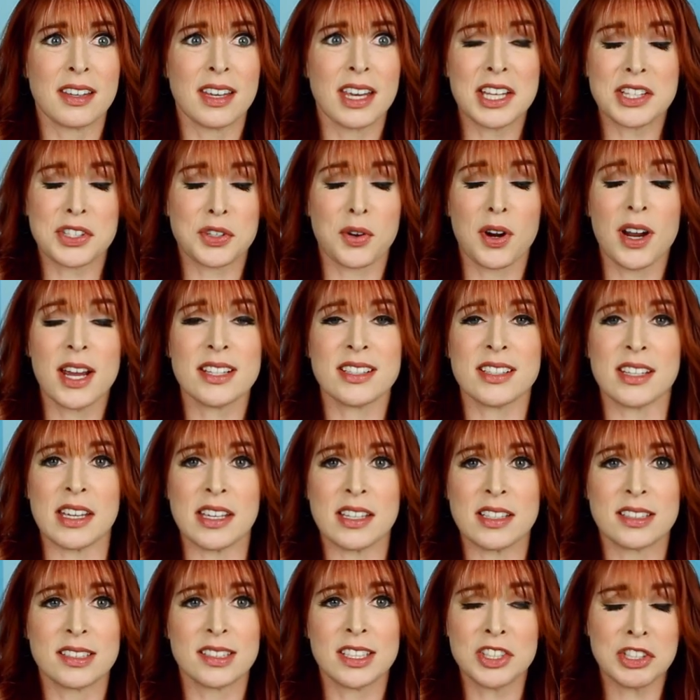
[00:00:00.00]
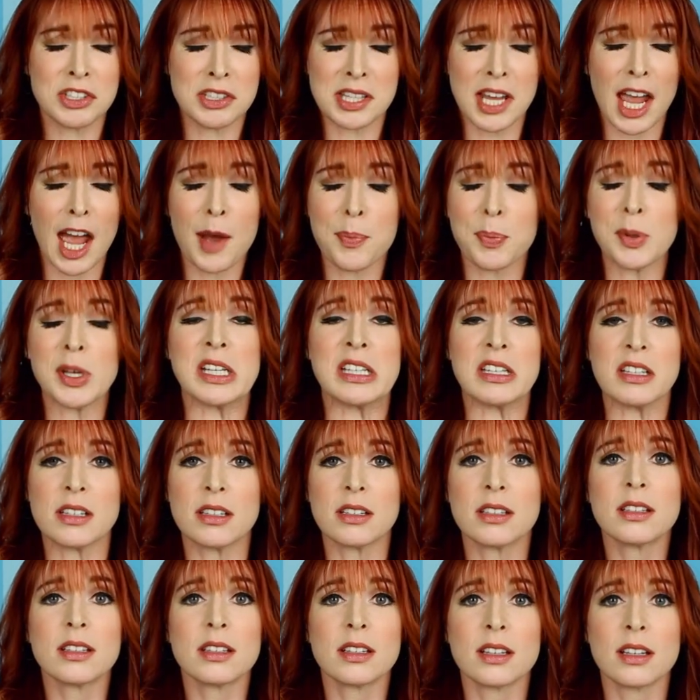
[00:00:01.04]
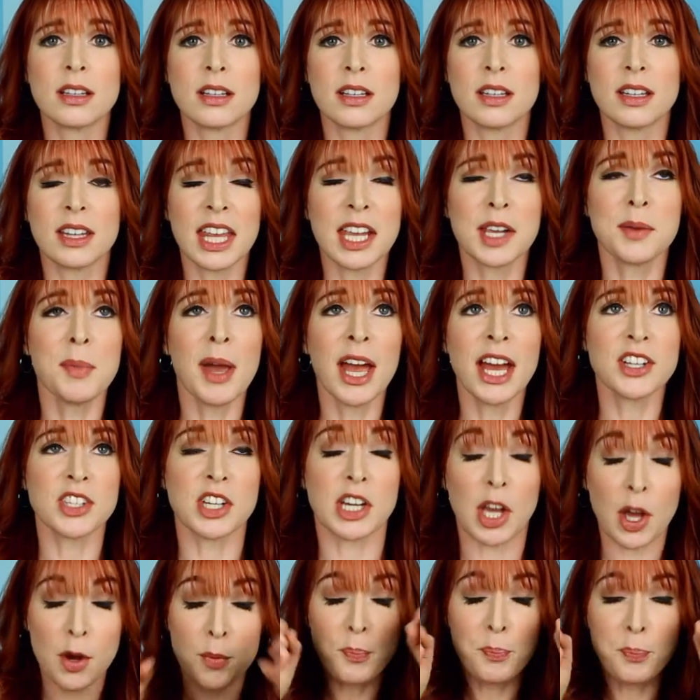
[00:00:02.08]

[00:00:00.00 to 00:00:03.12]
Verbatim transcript: It's crazy. It just happened. Like magic.